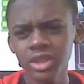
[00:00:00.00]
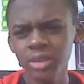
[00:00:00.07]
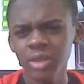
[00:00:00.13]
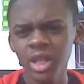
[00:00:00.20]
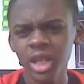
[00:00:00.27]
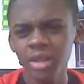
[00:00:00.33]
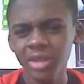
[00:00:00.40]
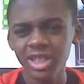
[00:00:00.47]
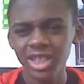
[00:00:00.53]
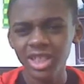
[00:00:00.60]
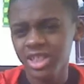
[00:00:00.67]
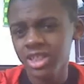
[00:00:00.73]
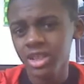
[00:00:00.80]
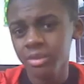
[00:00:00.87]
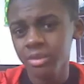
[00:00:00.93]
Comics has
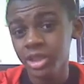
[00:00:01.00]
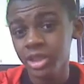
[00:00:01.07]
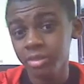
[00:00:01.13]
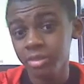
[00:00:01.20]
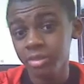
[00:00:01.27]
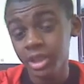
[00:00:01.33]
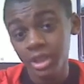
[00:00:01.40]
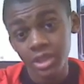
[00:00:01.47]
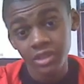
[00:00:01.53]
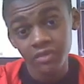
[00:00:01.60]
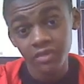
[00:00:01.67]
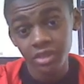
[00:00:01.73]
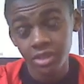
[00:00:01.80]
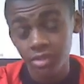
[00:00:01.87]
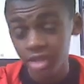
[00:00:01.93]
some inspiration
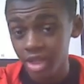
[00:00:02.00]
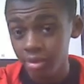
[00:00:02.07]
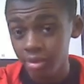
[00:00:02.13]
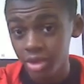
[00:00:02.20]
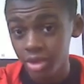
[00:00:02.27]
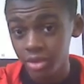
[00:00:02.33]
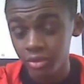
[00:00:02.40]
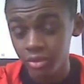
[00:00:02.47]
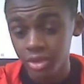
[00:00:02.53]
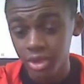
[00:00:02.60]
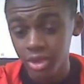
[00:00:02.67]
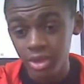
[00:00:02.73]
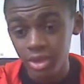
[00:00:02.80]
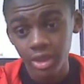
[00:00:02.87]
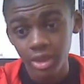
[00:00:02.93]
for the Raimi trilogy,